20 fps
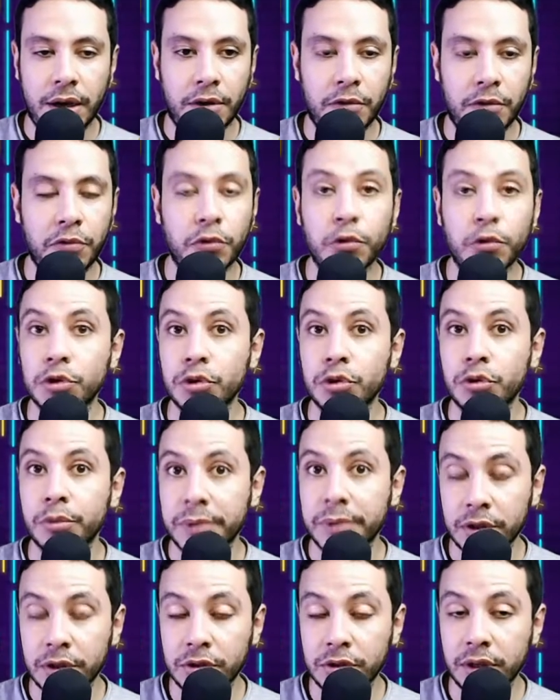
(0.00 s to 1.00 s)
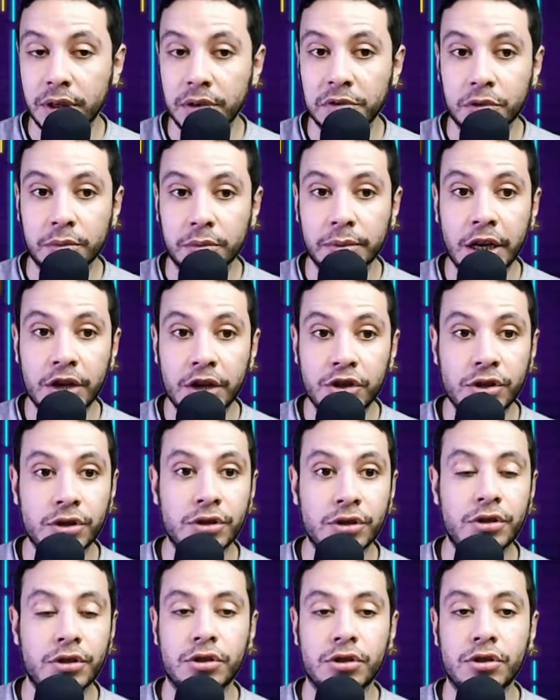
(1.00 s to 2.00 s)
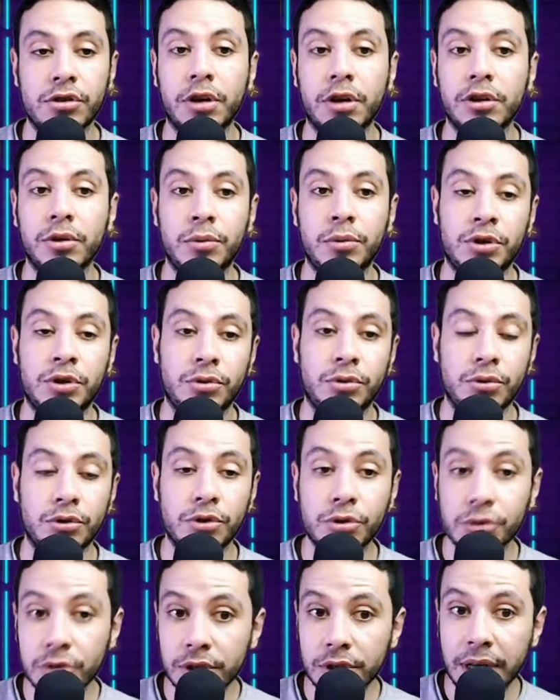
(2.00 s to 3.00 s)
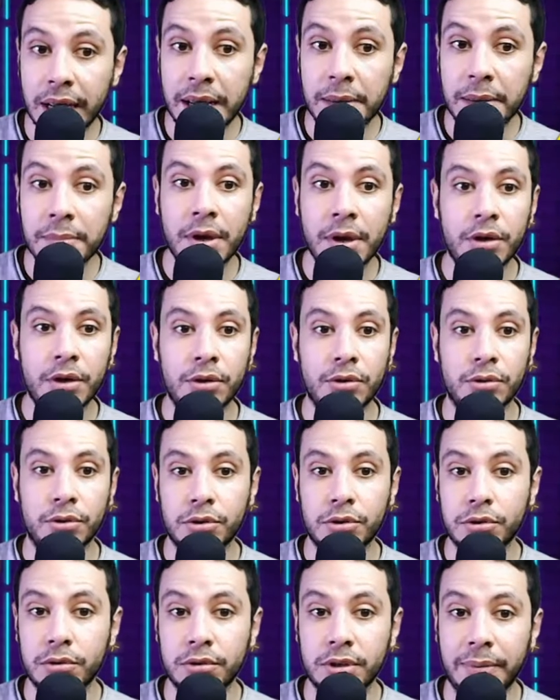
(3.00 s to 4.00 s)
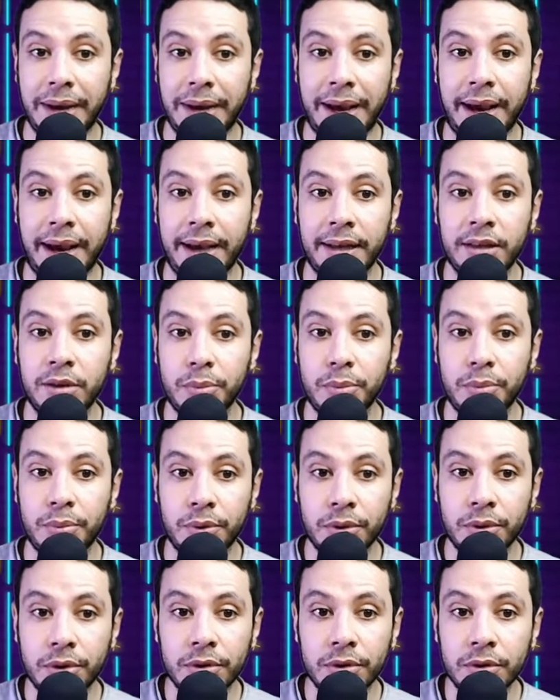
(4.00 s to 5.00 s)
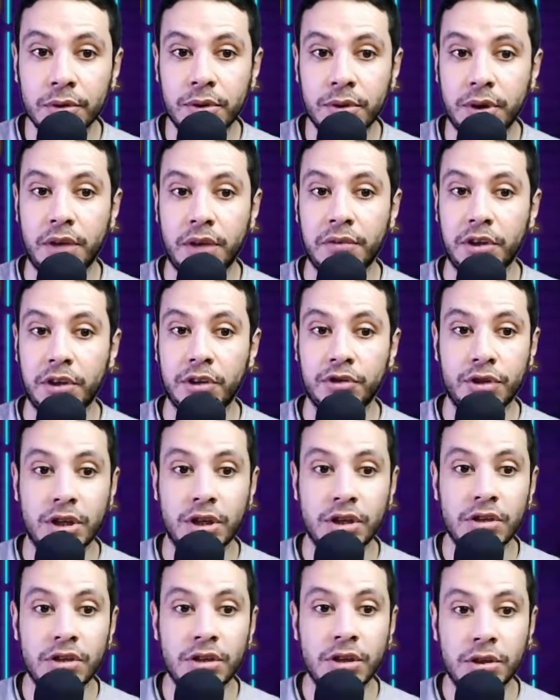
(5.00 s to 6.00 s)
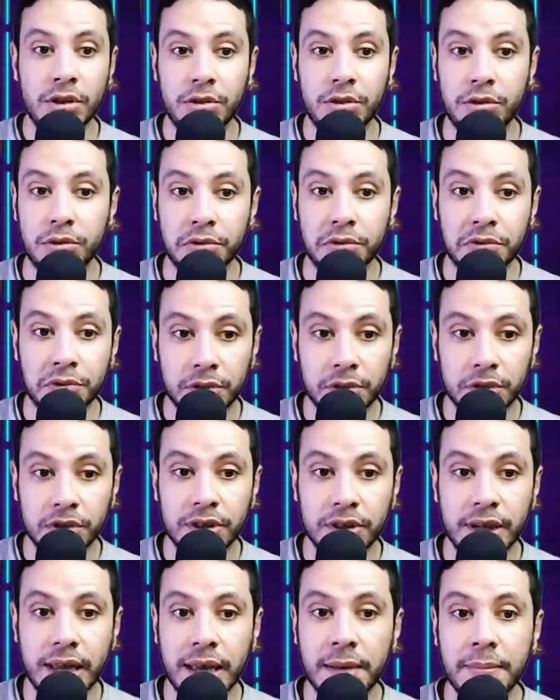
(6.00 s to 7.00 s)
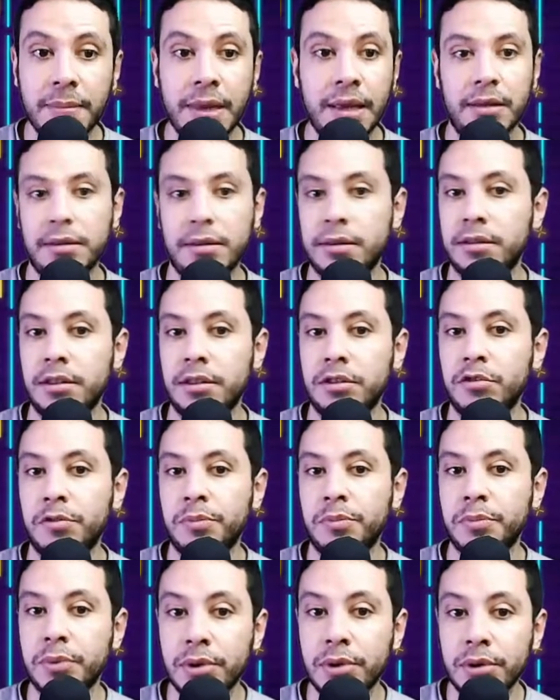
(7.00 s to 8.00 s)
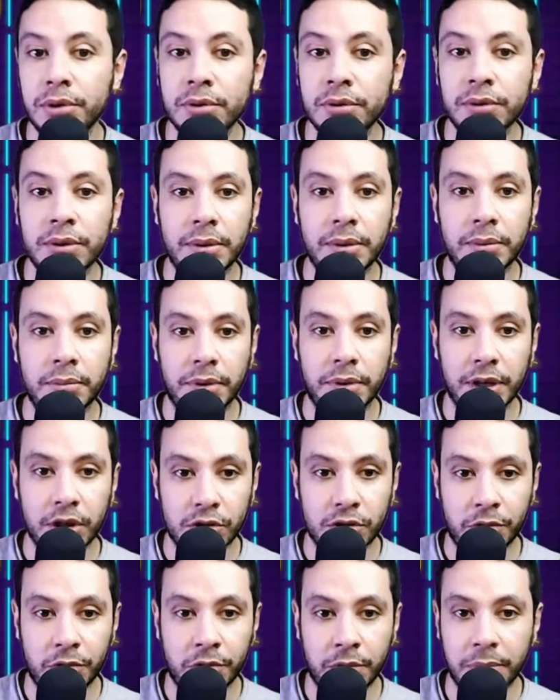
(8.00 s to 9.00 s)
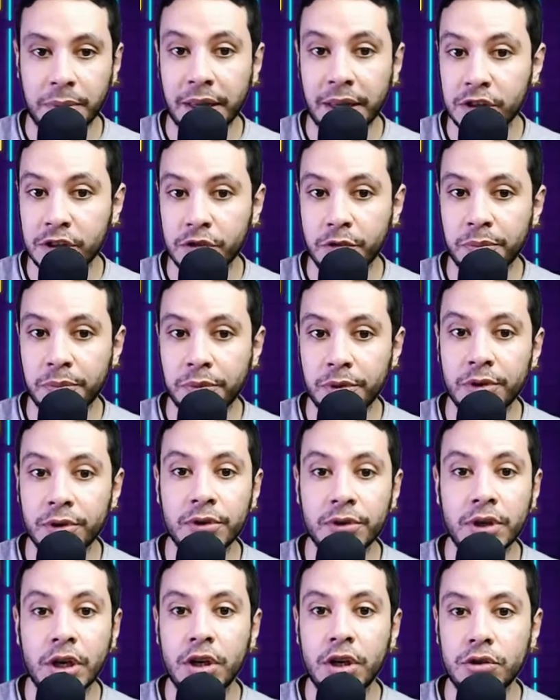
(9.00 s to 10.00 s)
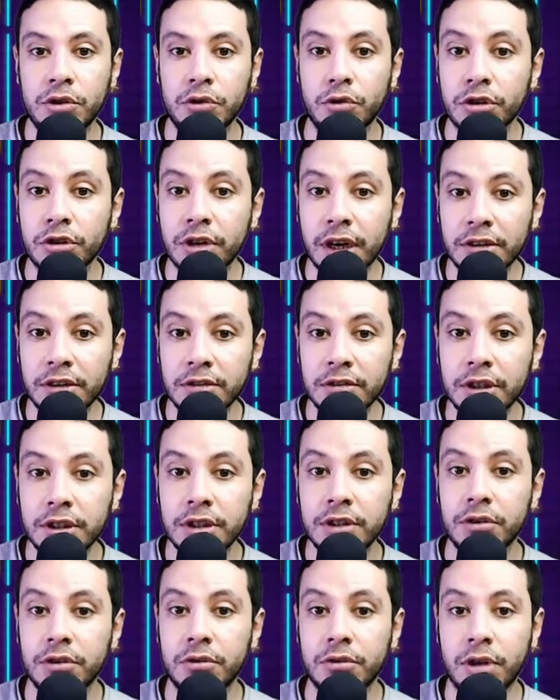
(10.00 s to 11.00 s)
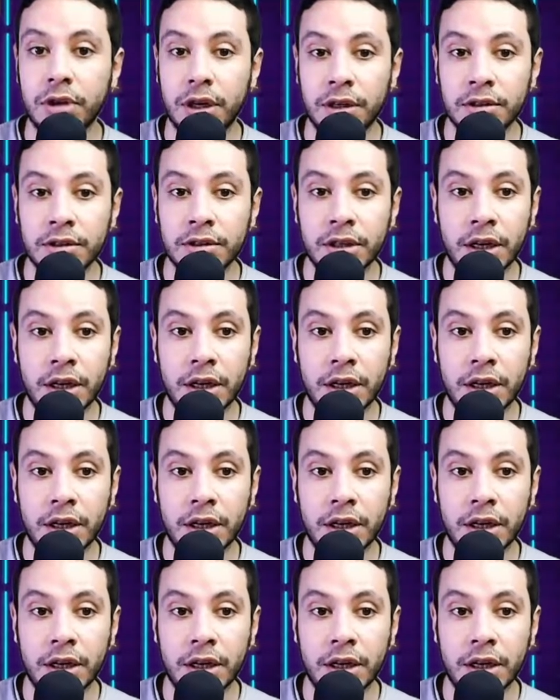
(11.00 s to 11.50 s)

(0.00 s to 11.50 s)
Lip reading: for your personal information, started with your surname, at birth if exists, your first name, the date of birth, place of birth, your country, your current